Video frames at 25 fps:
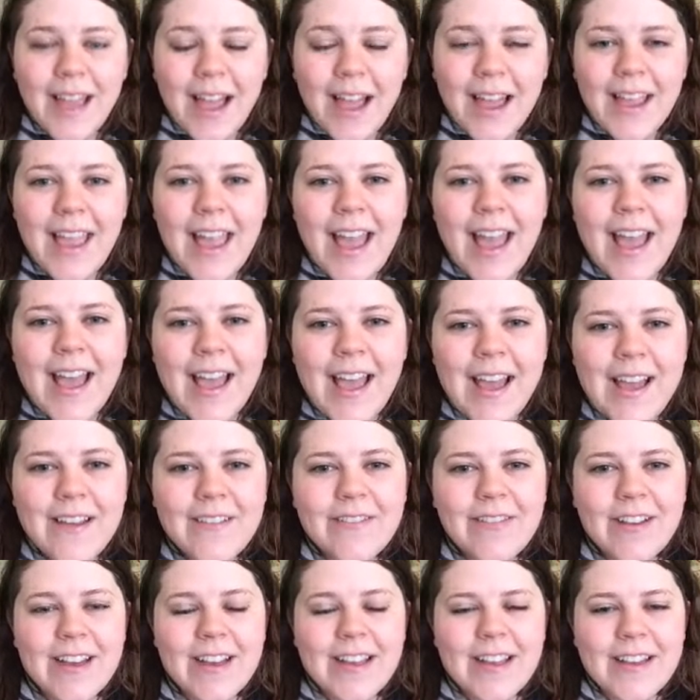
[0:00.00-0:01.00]
I
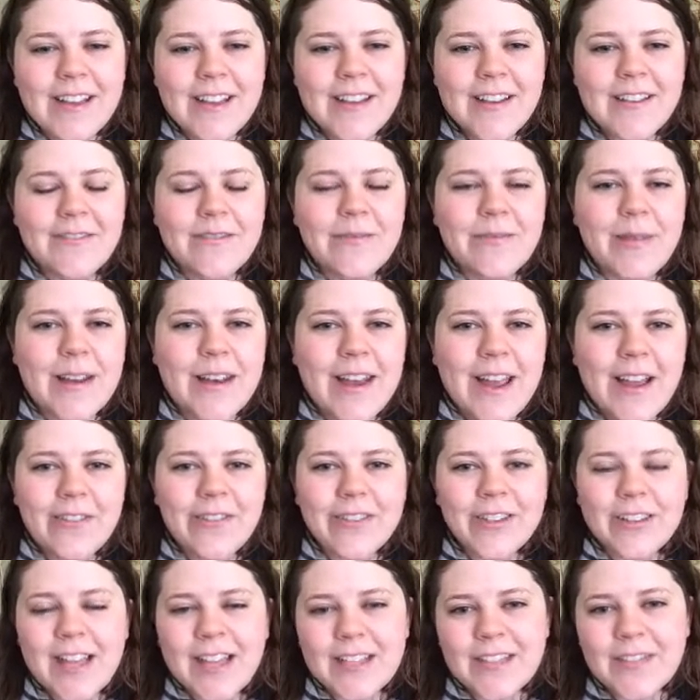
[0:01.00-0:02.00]
have been out
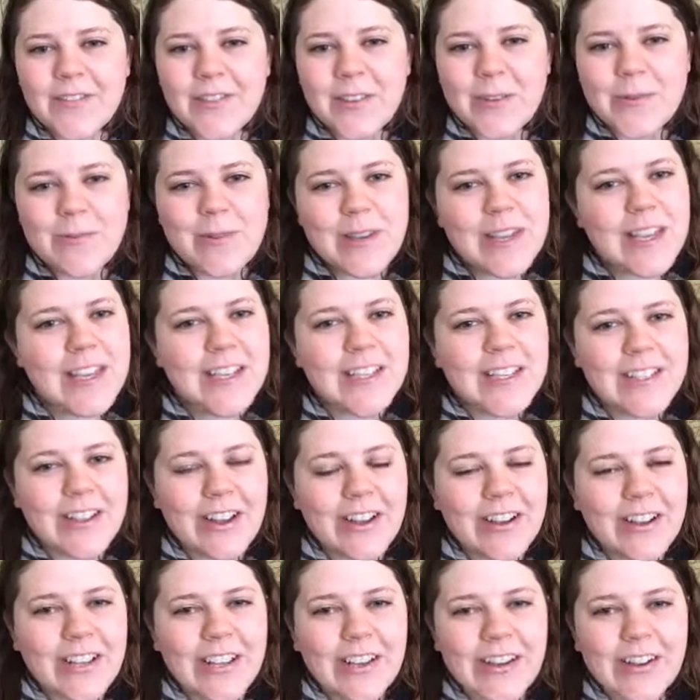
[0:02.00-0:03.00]
the last few weeks
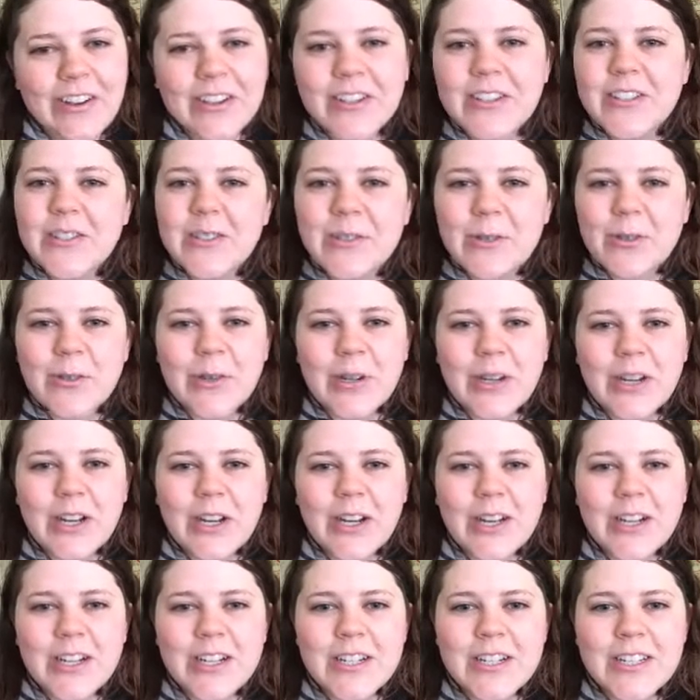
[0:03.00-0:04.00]
knocking on
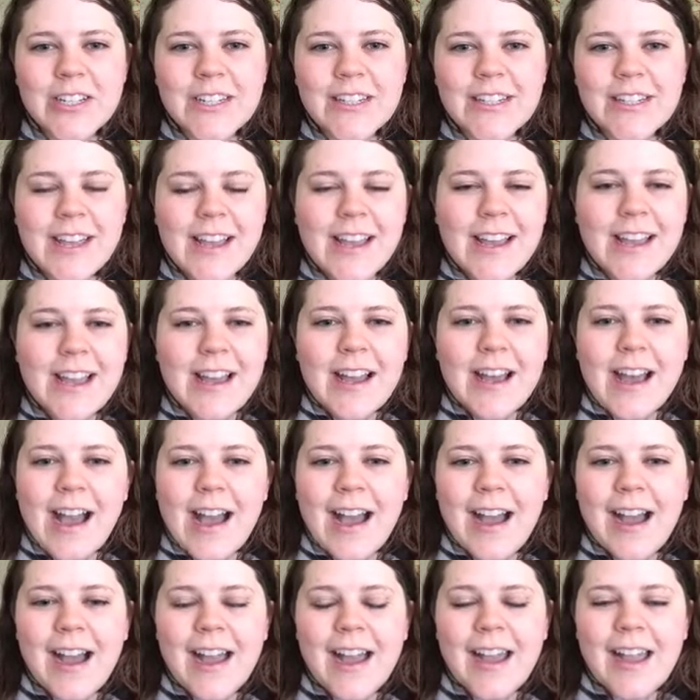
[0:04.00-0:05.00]
doors.
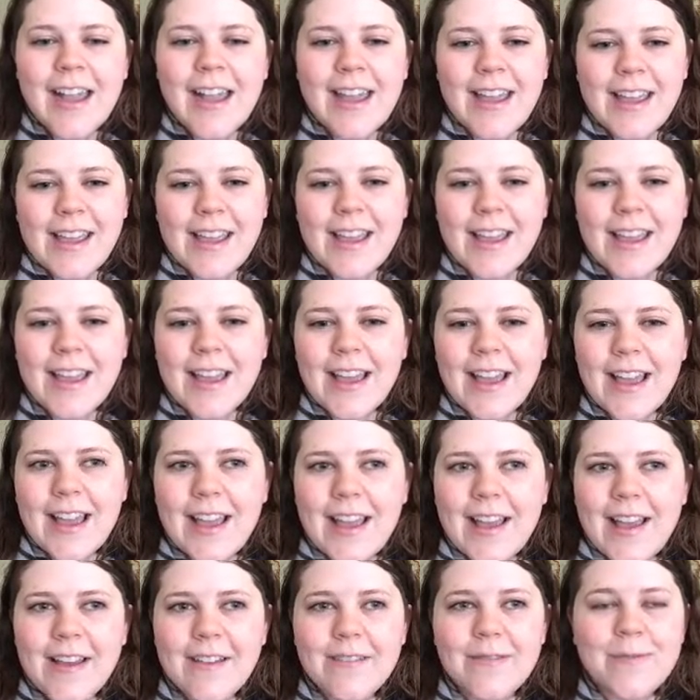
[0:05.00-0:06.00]
I
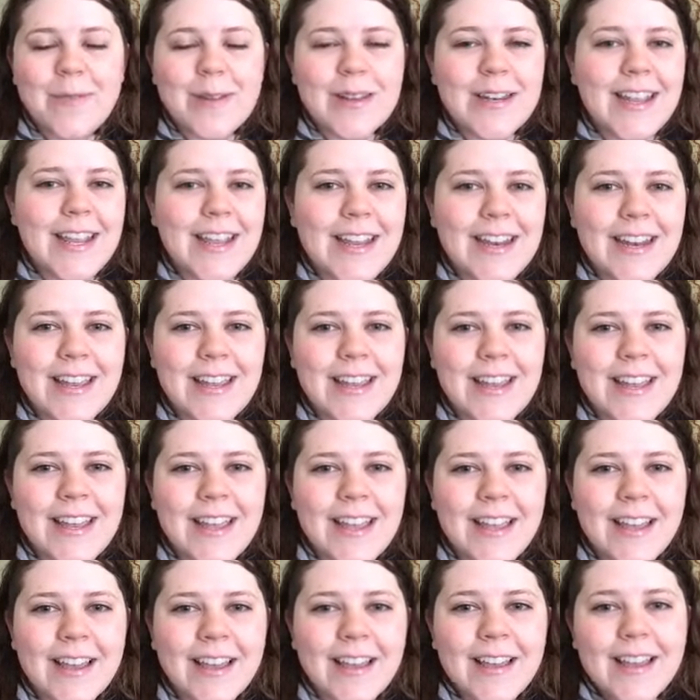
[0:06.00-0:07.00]
have been
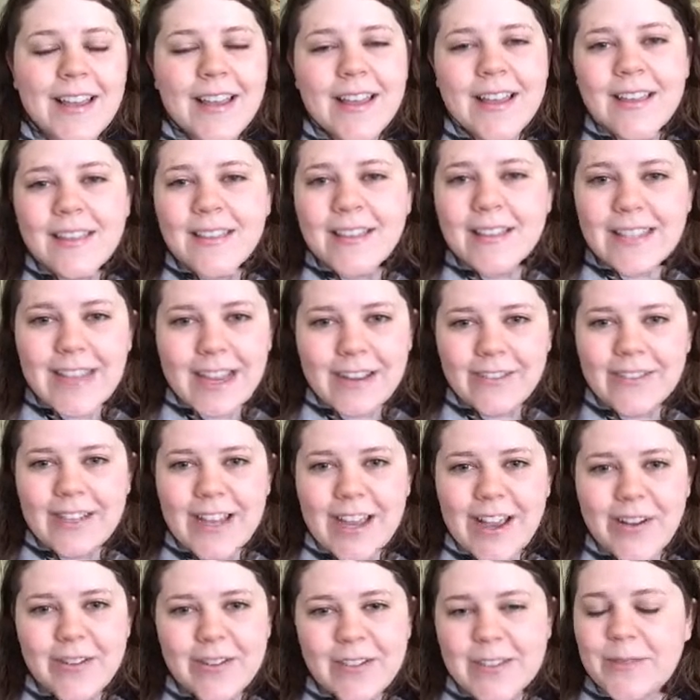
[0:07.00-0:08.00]
hitting the
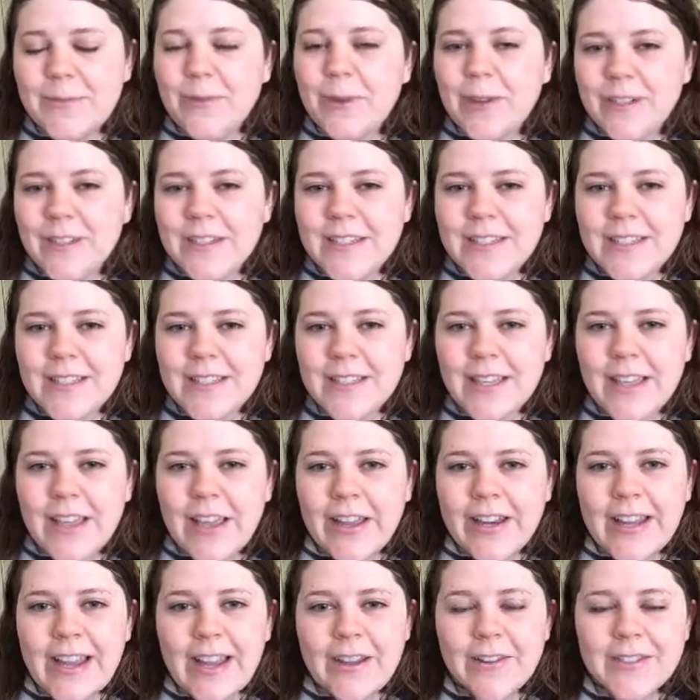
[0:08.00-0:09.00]
downtown as well as
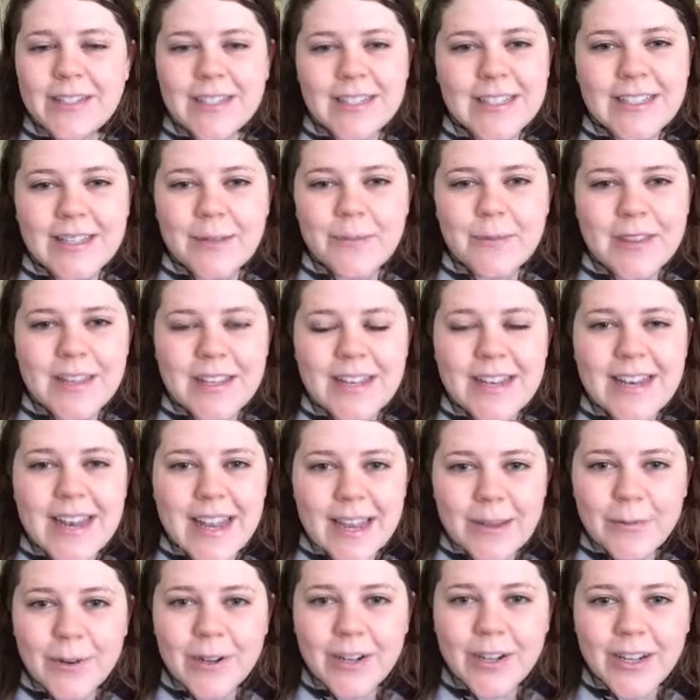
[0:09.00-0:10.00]
getting out to some of the
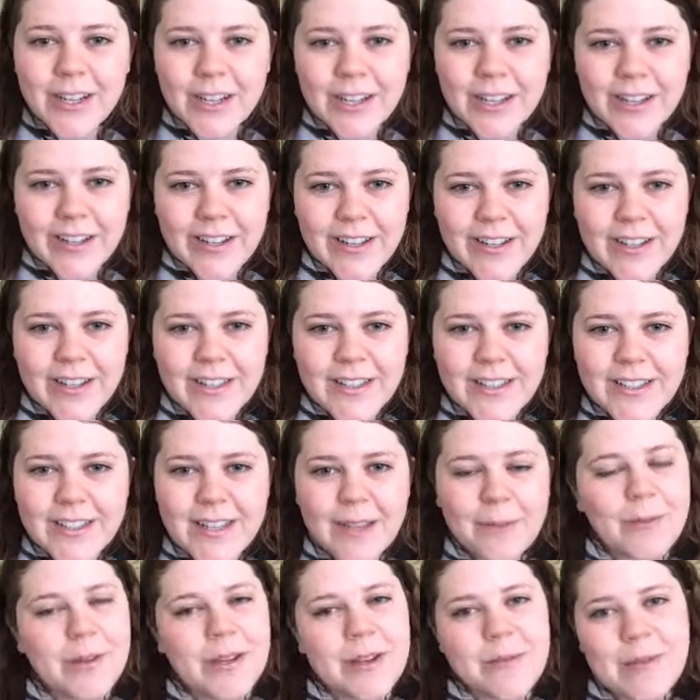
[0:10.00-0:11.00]
neighborhoods.
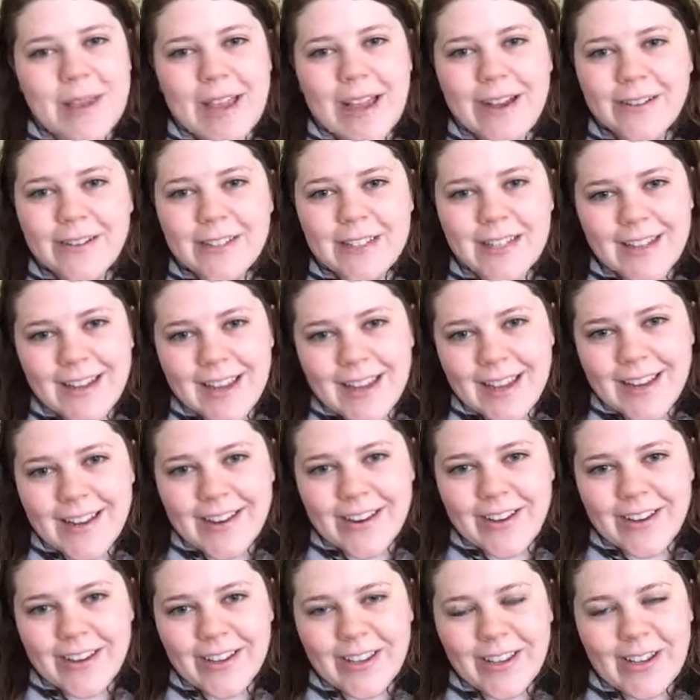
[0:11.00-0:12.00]
I'm going to be out tonight
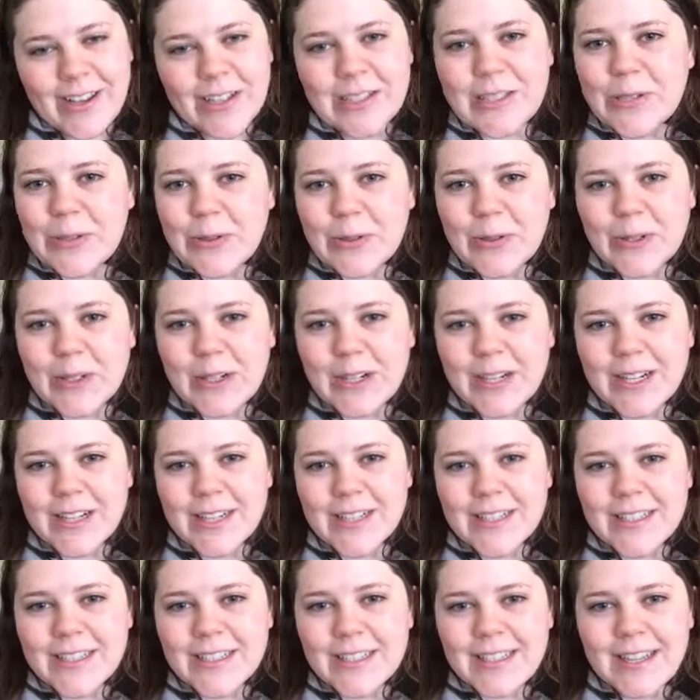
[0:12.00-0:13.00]
knocking on
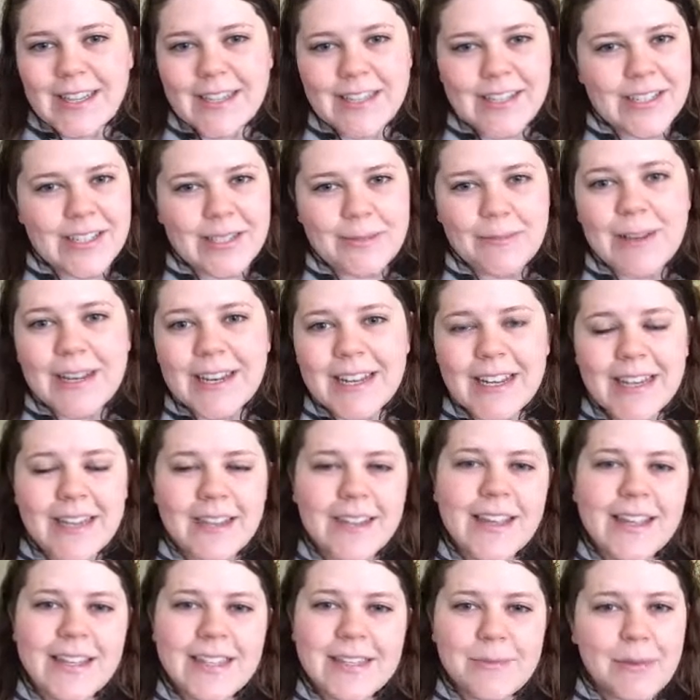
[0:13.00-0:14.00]
doors and just
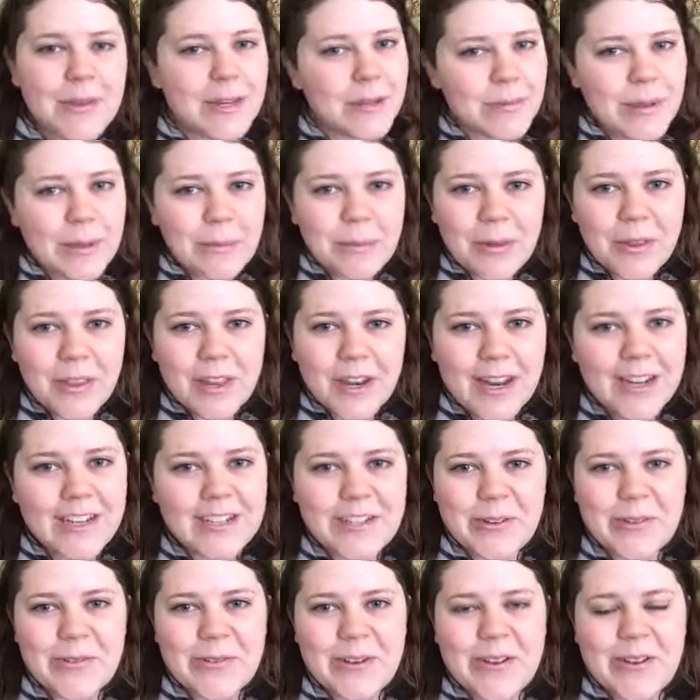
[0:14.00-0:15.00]
meeting as many people that I
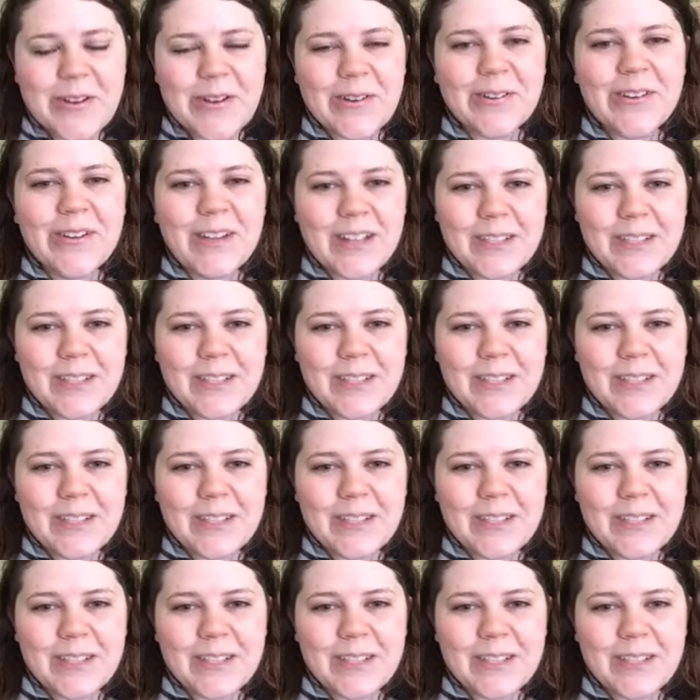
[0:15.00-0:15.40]
don't know